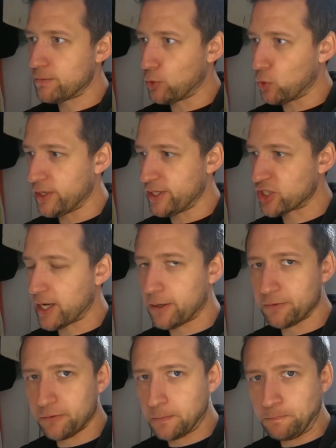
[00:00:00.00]
the board
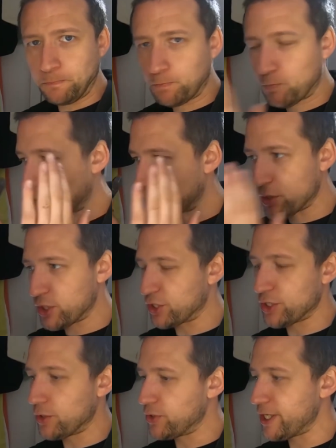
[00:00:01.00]
itself, because
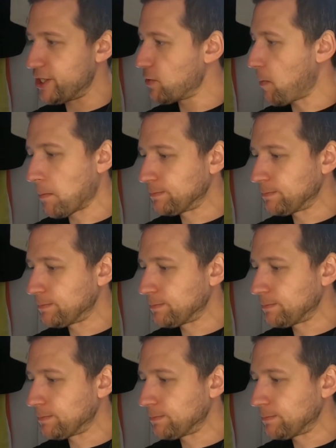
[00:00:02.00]
there's no need.